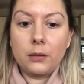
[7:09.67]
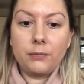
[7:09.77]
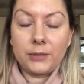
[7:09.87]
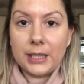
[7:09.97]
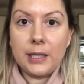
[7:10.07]

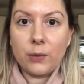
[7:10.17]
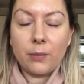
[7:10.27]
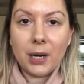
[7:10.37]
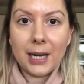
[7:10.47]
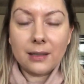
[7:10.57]
dealing with
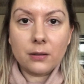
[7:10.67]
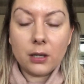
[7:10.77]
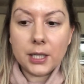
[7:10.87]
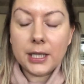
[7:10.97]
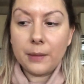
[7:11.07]
my
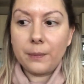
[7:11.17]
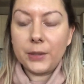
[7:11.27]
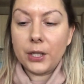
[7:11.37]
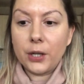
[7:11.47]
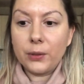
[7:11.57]
anxiety, you
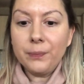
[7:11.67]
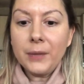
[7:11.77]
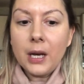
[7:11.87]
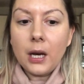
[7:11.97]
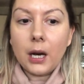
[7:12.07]
know,
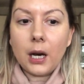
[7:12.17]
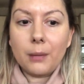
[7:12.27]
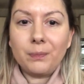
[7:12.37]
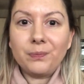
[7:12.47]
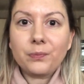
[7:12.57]

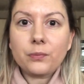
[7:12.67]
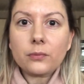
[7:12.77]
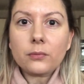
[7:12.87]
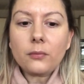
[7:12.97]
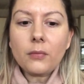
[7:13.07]
and
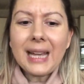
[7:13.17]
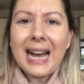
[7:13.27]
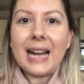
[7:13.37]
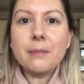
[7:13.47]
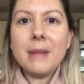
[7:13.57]

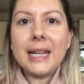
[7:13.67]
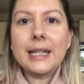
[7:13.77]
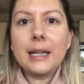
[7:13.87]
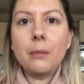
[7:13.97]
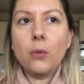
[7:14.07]

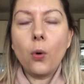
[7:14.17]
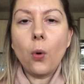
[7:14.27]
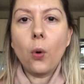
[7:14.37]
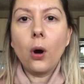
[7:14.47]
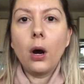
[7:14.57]
making
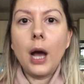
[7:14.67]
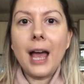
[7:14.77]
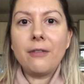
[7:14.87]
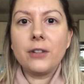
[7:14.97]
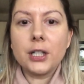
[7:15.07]
more
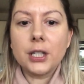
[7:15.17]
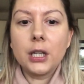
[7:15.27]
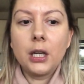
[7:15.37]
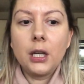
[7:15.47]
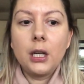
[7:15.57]
effort
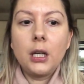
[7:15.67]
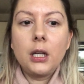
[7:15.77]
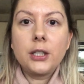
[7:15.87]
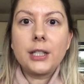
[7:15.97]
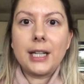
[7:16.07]

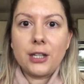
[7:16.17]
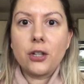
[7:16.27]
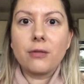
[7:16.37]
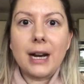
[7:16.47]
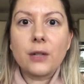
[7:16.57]
to
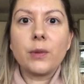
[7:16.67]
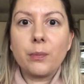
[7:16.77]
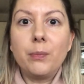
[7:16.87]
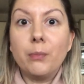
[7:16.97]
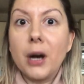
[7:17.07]
interact with
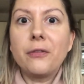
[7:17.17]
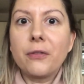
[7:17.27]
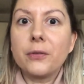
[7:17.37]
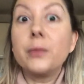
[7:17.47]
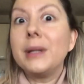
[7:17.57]
my
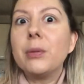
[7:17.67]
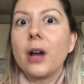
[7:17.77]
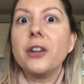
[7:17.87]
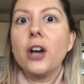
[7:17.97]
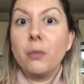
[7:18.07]
people that I
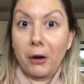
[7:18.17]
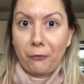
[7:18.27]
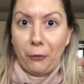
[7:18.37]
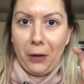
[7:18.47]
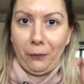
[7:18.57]
know, my
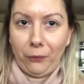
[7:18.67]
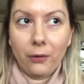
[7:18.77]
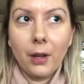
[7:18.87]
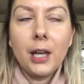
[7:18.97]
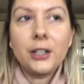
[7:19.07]
friends,
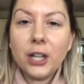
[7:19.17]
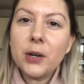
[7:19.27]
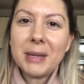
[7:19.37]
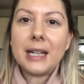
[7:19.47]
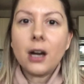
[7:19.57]
you know what I
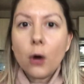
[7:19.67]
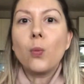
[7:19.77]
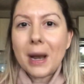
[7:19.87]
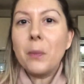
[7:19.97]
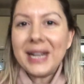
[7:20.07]
mean?
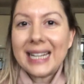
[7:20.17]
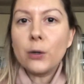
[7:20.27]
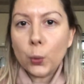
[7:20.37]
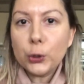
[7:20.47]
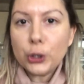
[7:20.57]
When we can
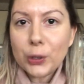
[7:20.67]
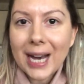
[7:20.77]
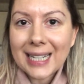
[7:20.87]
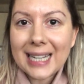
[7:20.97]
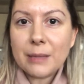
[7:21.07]
all do that
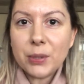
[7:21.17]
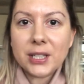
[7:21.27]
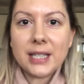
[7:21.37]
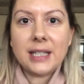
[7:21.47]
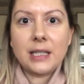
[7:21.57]
again, it puts
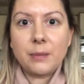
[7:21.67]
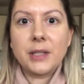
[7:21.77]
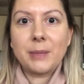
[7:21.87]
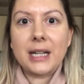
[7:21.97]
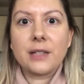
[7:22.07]
things into
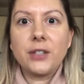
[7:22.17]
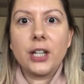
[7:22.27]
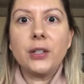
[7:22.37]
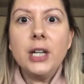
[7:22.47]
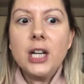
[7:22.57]
perspective, you
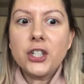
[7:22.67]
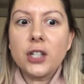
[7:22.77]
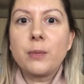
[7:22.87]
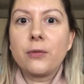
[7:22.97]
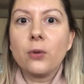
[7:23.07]
know. Just
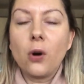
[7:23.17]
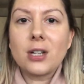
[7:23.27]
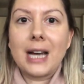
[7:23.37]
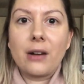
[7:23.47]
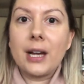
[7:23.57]
before
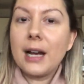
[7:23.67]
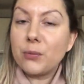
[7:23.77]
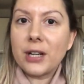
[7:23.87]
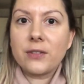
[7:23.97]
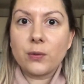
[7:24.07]
lockdown, I had
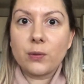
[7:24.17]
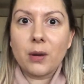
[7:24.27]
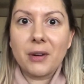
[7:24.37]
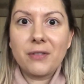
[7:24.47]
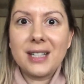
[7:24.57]
breakfast with one of
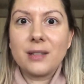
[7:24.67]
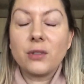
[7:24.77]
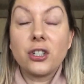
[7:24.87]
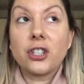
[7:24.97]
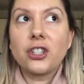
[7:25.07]
my friends and it was
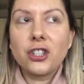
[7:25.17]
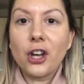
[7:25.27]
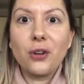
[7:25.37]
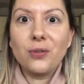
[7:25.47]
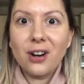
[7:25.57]
just
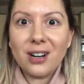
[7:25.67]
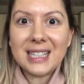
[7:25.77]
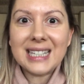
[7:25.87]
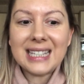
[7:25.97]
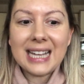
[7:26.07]
so
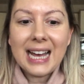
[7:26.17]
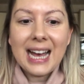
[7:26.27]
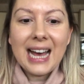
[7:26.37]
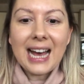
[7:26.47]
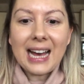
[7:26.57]
nice.
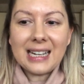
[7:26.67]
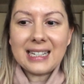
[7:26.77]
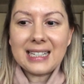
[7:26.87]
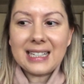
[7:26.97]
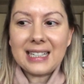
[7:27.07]

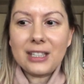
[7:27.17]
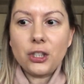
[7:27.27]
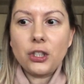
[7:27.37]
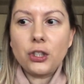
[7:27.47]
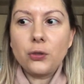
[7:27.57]
And
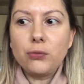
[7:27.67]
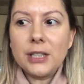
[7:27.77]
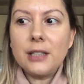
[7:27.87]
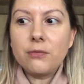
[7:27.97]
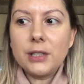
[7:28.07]
you
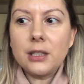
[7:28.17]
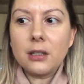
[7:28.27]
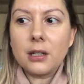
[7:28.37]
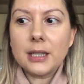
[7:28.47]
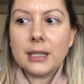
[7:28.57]
really
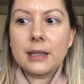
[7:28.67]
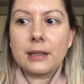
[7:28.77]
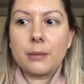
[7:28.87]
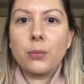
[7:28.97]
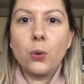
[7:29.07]
realise the
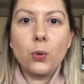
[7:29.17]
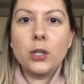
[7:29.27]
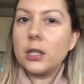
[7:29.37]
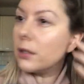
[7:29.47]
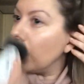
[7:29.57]

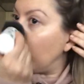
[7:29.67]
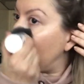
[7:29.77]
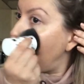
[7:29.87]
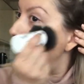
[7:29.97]
importance of